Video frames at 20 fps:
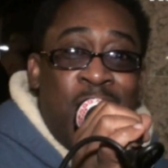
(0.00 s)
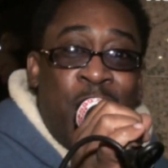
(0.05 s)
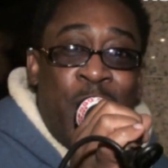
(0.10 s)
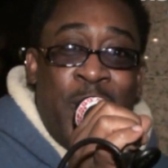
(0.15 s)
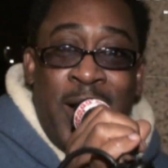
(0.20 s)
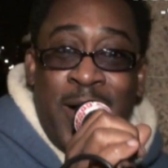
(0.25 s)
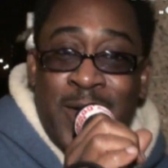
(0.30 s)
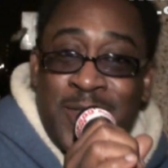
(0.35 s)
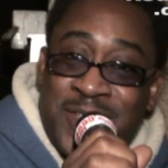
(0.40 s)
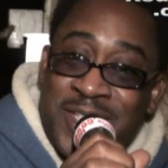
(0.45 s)
We're
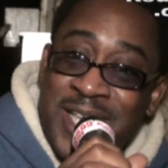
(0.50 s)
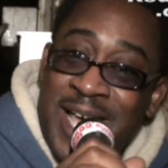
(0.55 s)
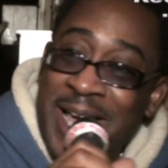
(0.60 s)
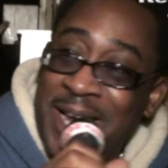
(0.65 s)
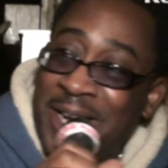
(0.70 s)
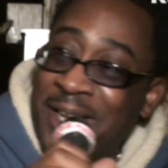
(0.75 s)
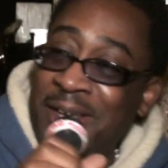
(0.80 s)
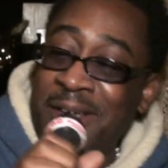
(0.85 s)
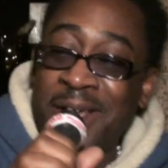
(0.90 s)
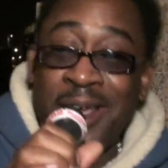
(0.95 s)

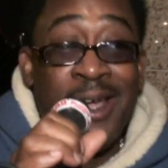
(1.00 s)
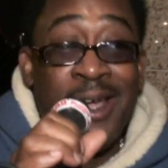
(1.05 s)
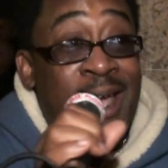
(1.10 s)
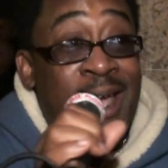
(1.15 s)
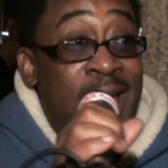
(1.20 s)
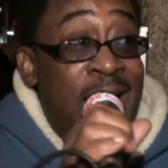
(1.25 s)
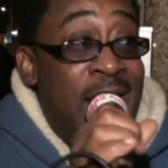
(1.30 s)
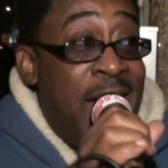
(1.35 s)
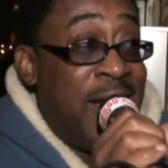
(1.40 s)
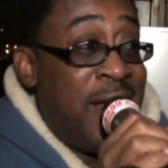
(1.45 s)
outside,
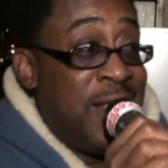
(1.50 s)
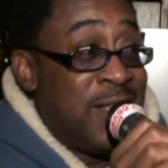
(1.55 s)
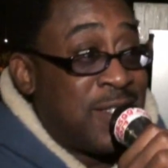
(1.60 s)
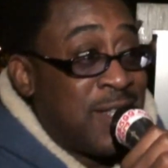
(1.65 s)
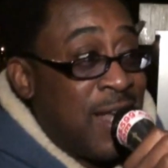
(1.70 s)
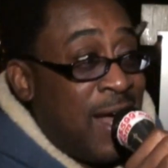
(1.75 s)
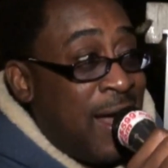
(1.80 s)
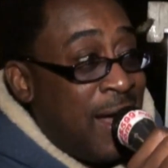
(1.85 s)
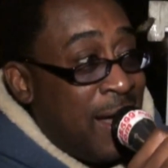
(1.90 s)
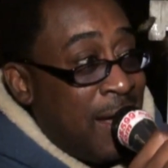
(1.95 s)
and it's
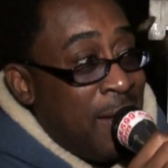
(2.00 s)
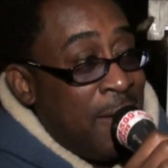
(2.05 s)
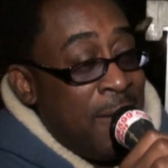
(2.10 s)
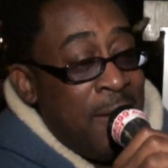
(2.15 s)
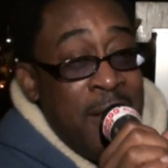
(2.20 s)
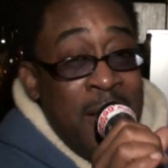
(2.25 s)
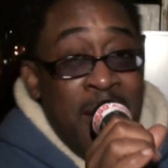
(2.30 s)
uh,